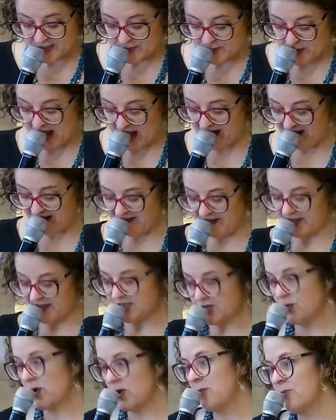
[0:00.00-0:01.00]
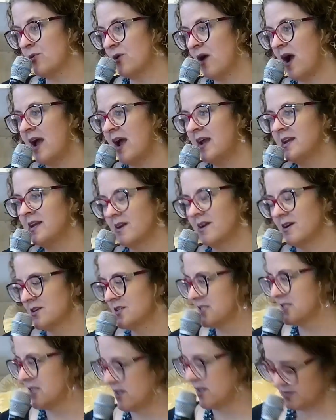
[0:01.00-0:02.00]
when they're 3 that they're in the wrong
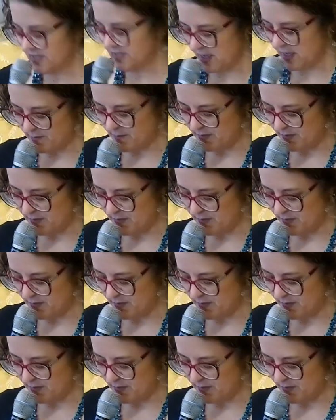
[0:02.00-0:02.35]
body.